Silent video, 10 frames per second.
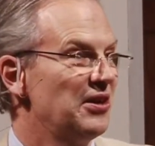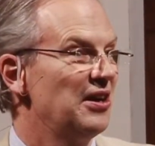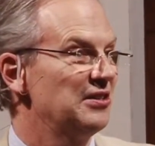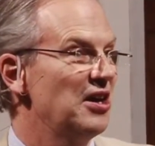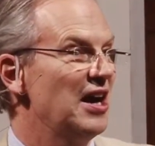
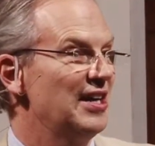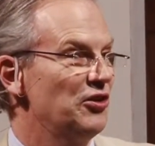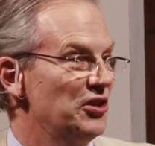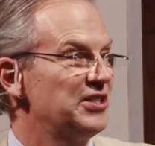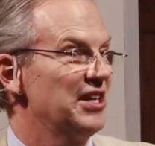a lot
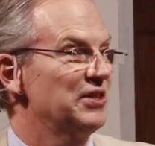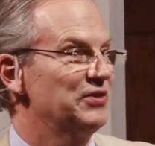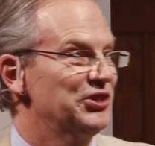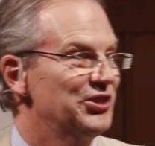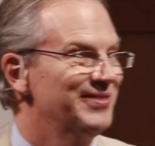on
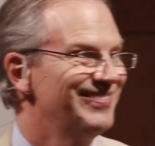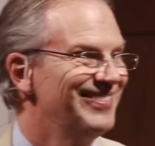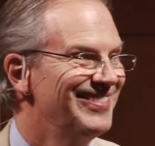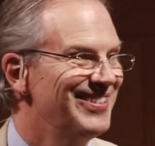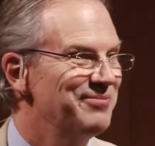television,
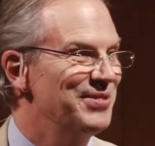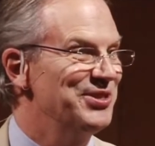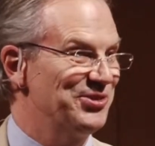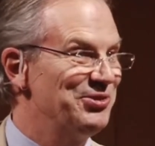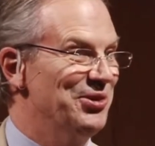but
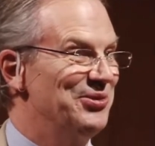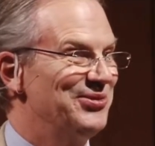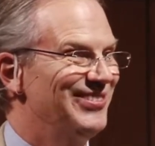it's true.